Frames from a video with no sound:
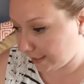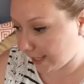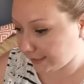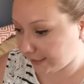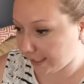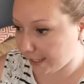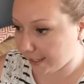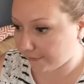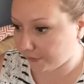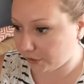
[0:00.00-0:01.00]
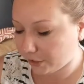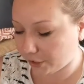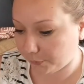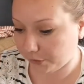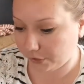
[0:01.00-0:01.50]
Last thing I have to
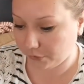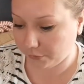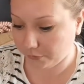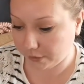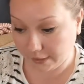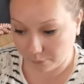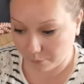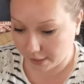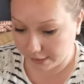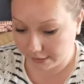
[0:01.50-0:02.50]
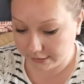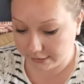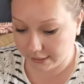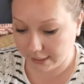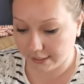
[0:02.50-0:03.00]
share with you, knitting
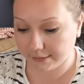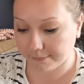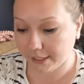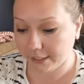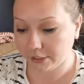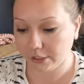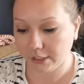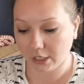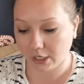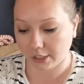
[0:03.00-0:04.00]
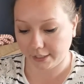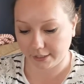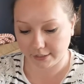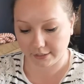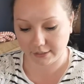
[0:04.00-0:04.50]
wise, is my genie
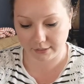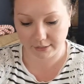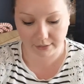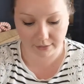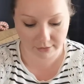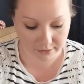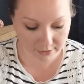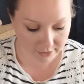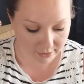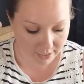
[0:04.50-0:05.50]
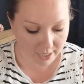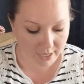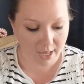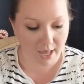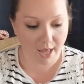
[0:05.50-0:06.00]
cardigan.
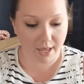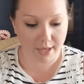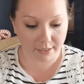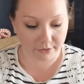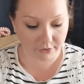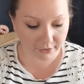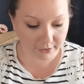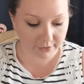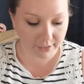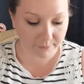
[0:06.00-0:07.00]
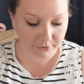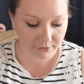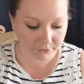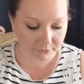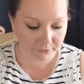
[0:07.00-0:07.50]
I took this up
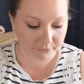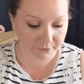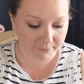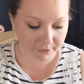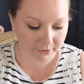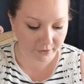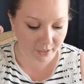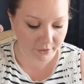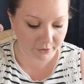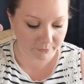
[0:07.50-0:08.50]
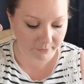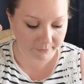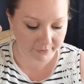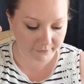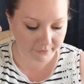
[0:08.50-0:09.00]
with me to the cottage when we
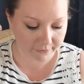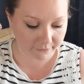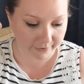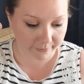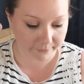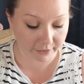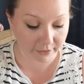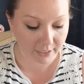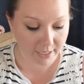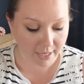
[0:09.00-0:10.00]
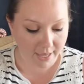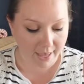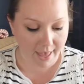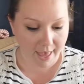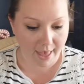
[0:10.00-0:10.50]
went to visit family,
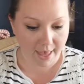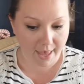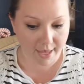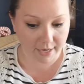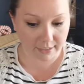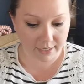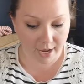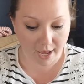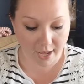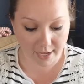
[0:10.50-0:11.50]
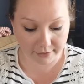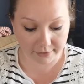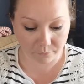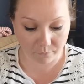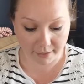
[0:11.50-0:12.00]
and I
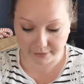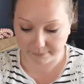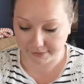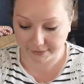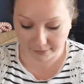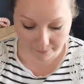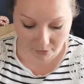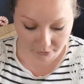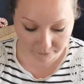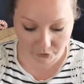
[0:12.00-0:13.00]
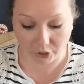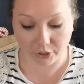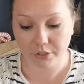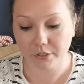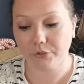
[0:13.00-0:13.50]
didn't wind up a second ball of
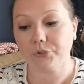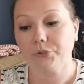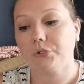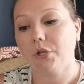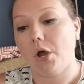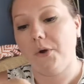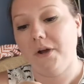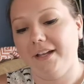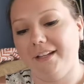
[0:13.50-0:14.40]
yarn, so